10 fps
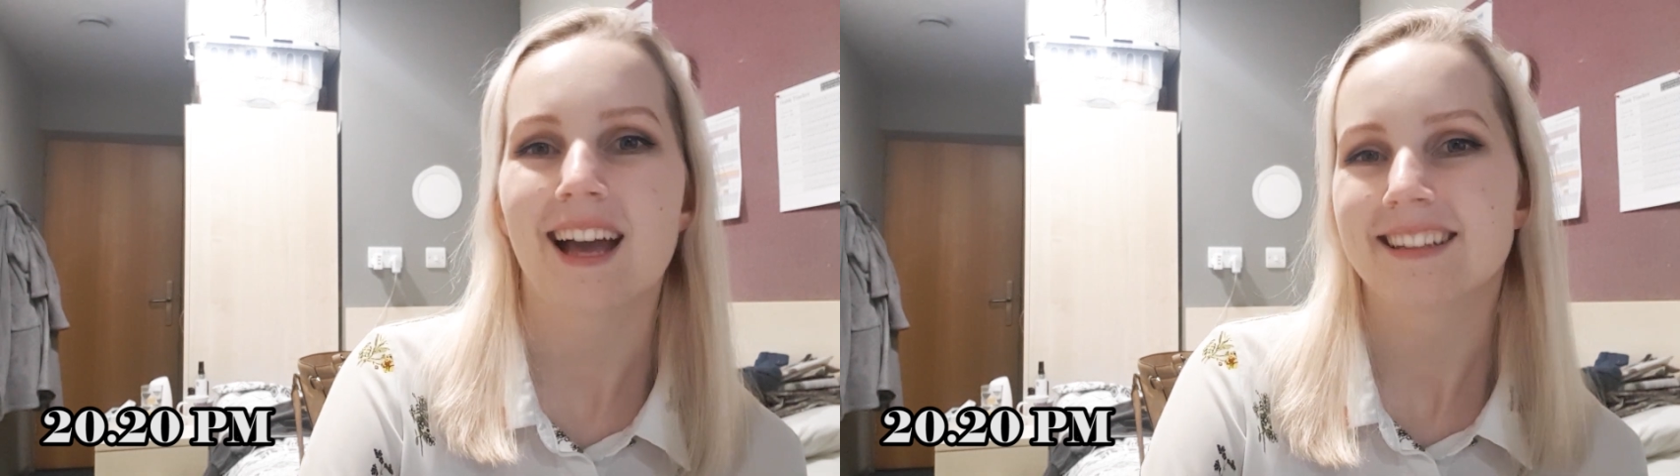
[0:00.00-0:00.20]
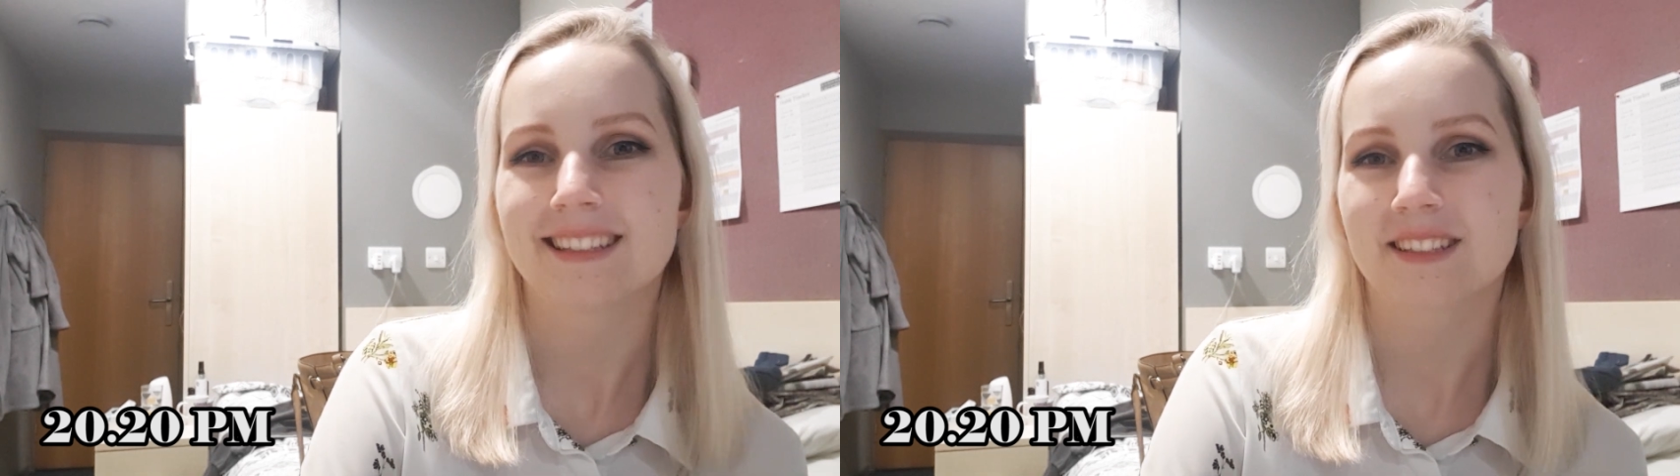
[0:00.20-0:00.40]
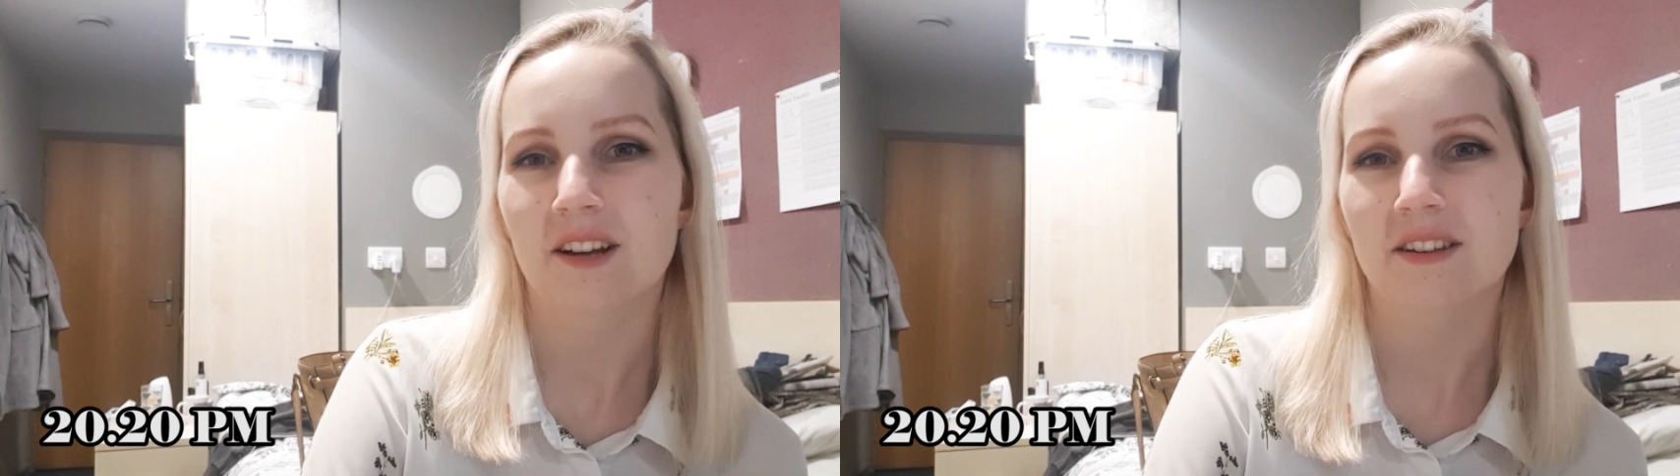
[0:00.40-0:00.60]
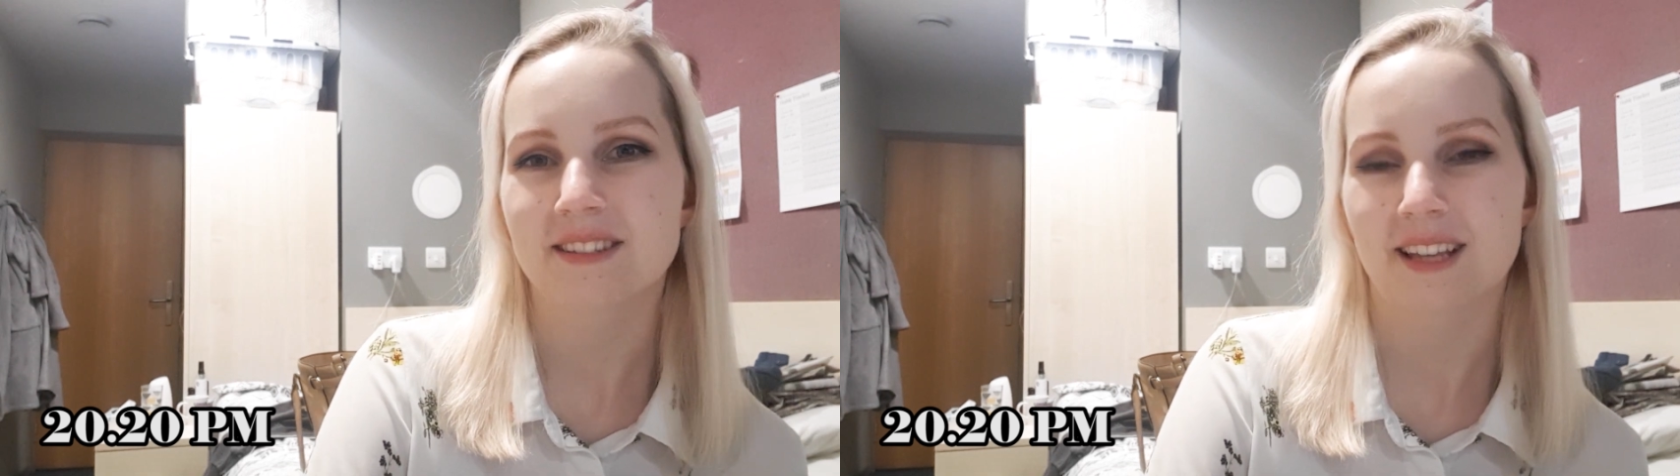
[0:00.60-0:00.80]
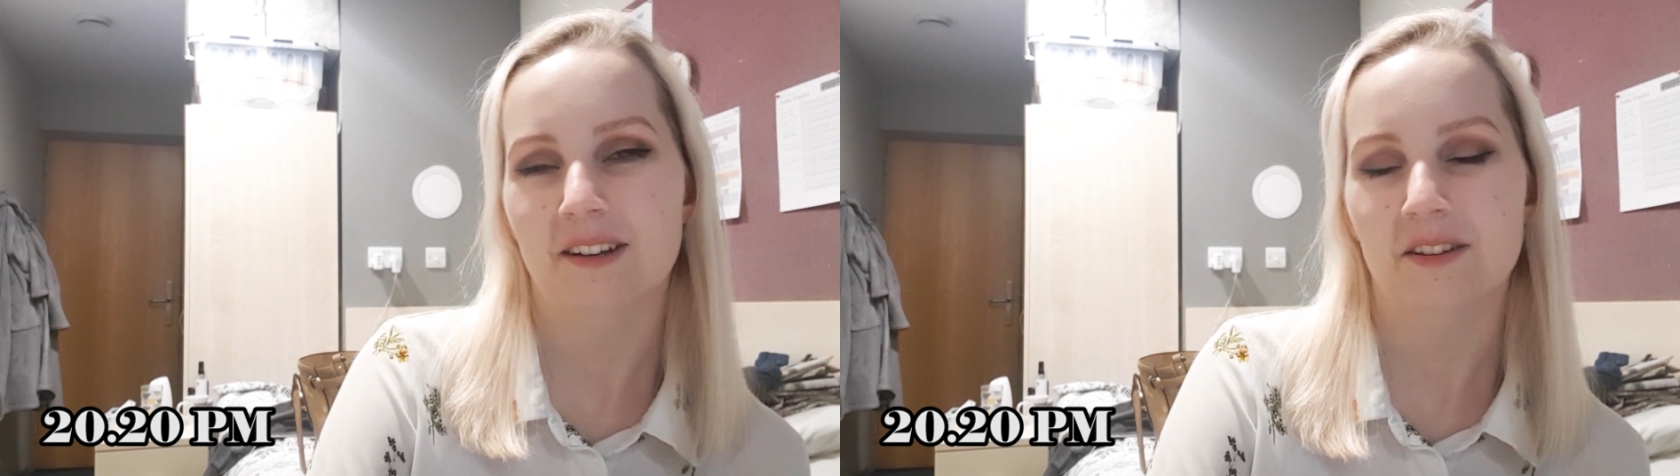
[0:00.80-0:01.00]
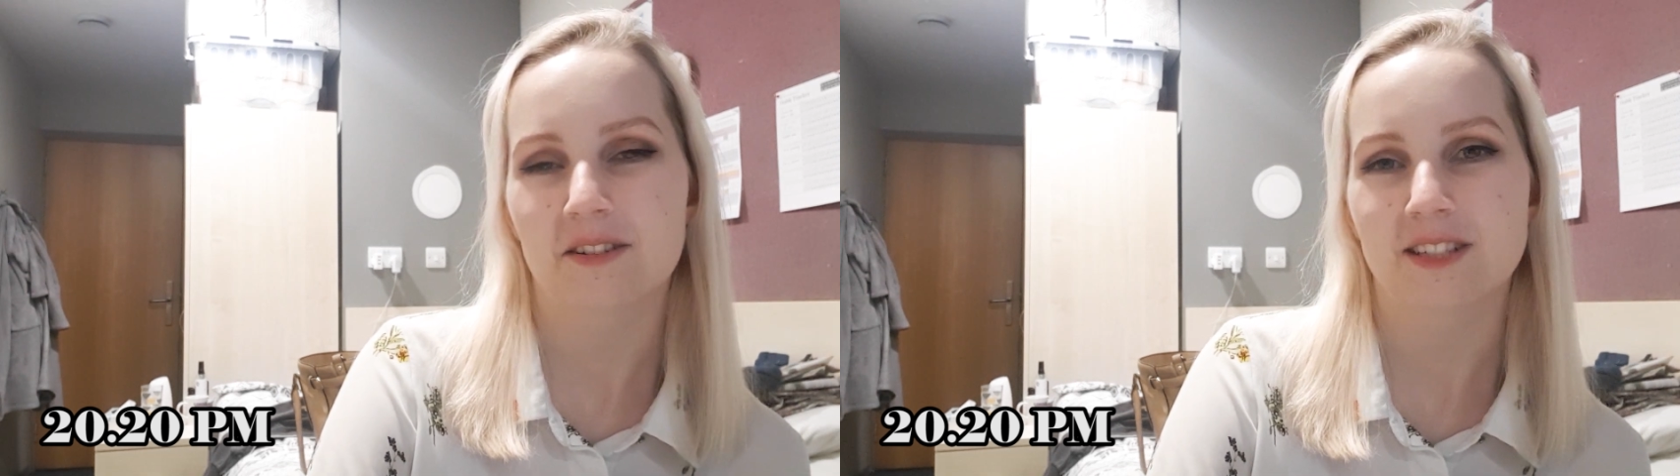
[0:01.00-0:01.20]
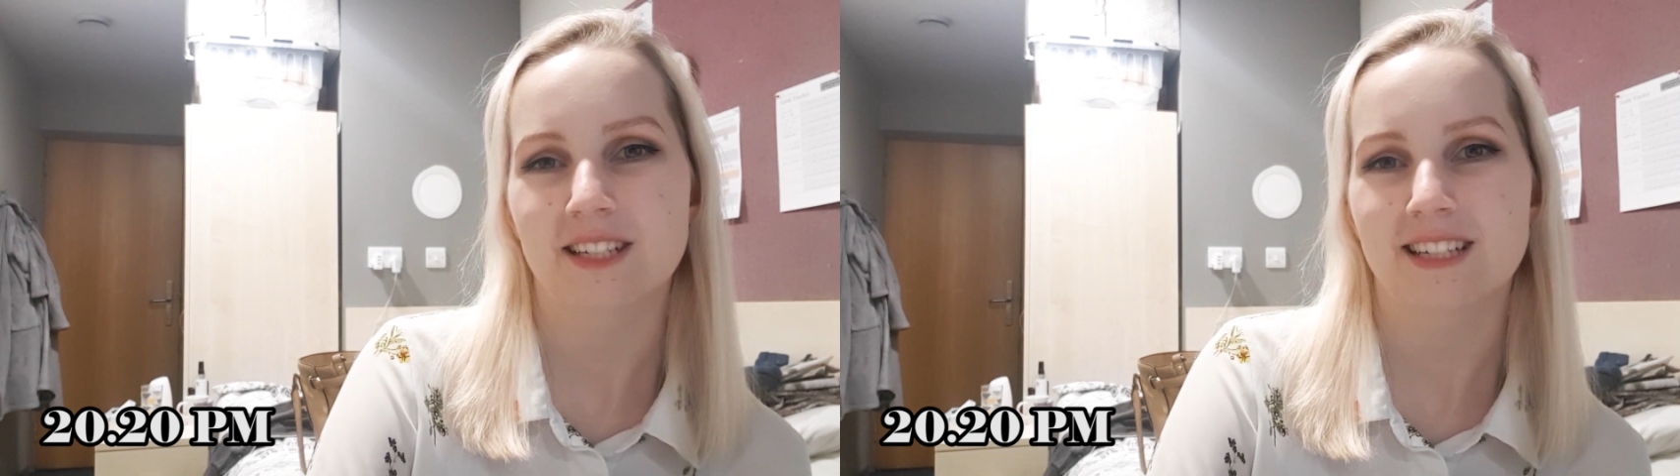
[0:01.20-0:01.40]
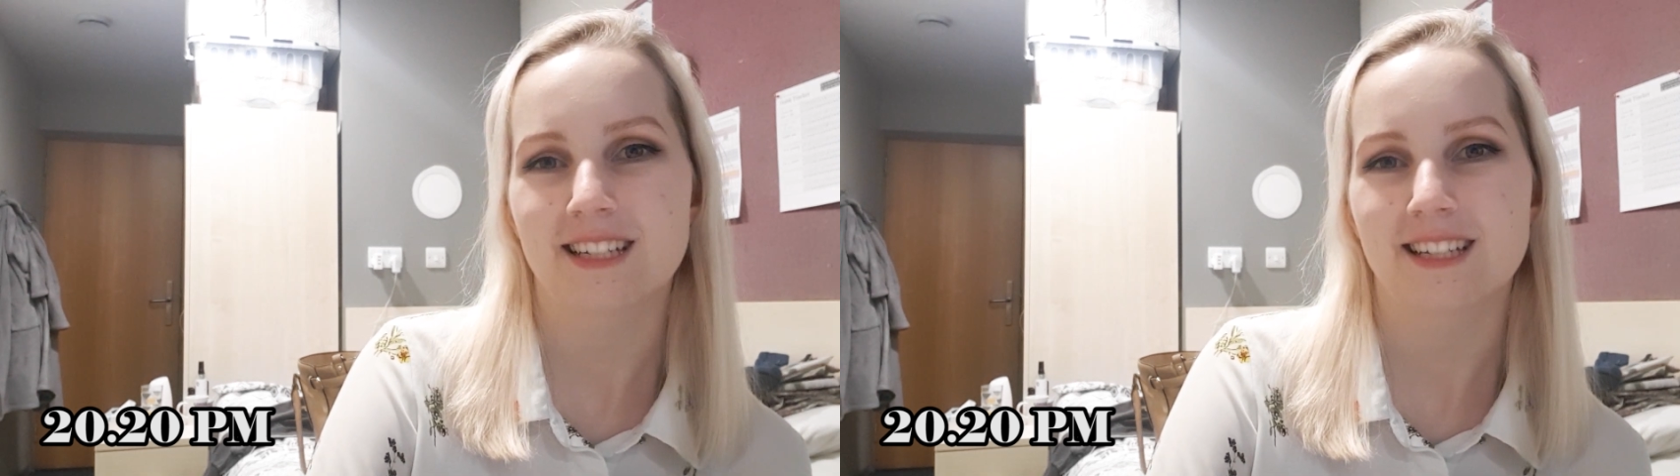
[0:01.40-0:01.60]
discuss
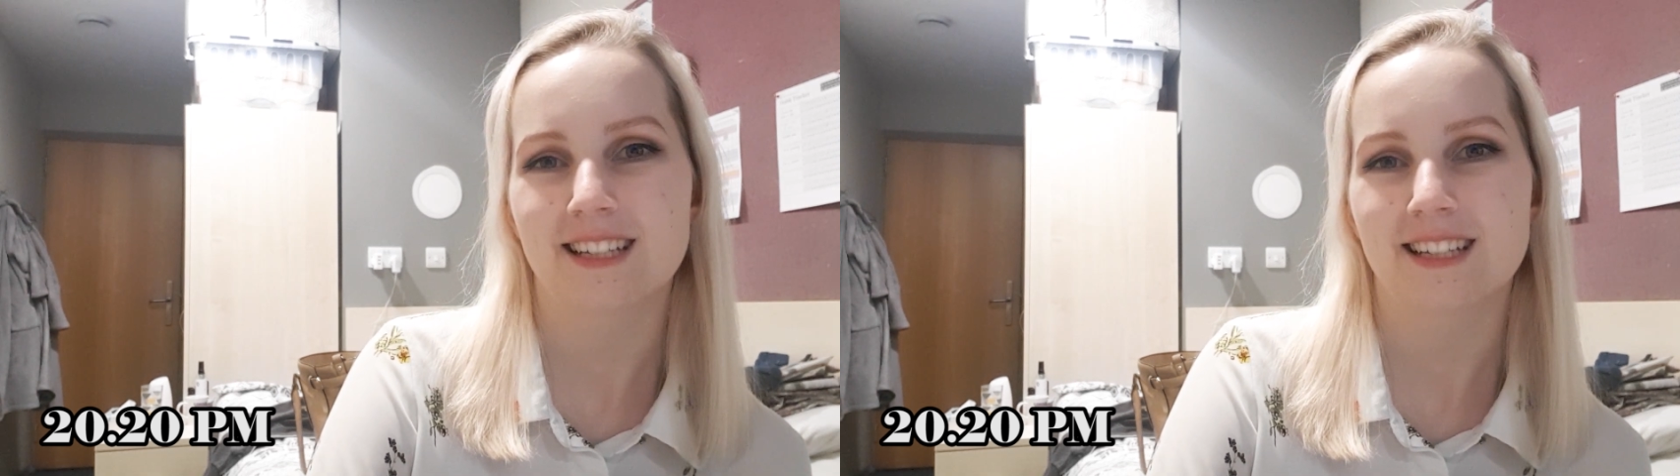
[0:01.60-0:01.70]
psychology